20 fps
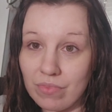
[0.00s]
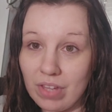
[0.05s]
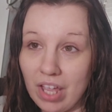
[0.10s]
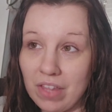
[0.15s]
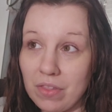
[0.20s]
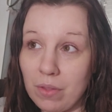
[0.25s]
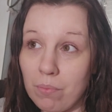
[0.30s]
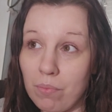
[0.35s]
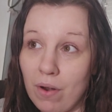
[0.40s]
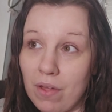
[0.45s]

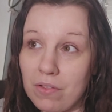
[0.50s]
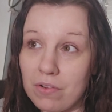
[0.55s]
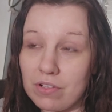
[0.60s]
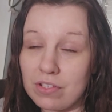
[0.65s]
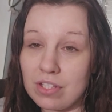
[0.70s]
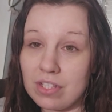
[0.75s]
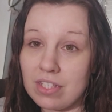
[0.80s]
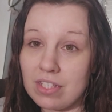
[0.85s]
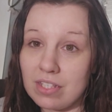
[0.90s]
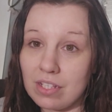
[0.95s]
And the
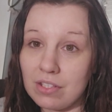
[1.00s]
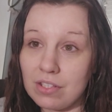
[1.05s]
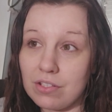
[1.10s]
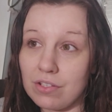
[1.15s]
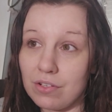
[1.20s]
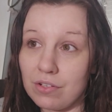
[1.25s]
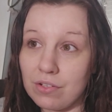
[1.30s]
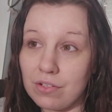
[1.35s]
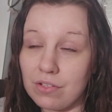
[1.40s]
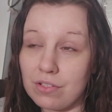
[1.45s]
brothers and
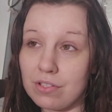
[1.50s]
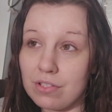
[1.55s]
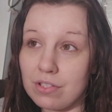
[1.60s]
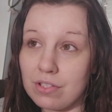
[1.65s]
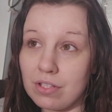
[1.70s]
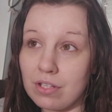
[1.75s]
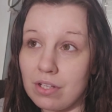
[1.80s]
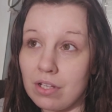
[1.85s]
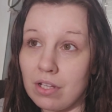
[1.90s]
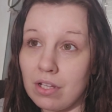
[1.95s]
sisters
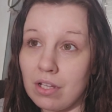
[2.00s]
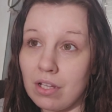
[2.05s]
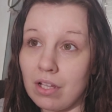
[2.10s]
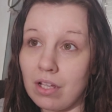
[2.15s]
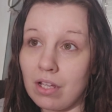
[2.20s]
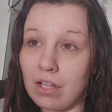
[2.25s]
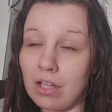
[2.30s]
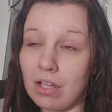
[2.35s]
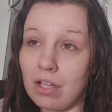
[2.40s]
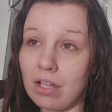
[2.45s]

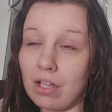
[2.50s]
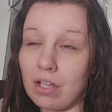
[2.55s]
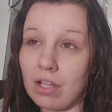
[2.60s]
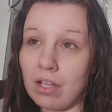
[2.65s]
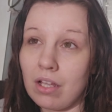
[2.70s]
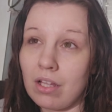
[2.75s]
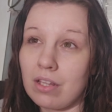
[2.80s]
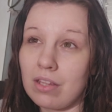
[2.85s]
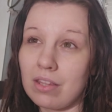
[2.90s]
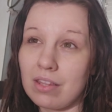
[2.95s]

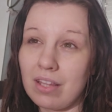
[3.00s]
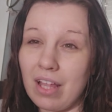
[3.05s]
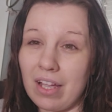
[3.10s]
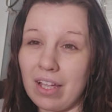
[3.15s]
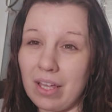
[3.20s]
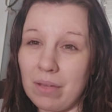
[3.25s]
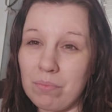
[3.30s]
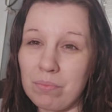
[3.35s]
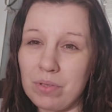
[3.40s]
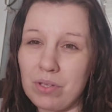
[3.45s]
that
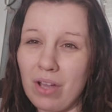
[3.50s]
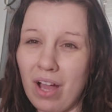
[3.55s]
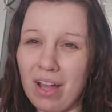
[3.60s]
get,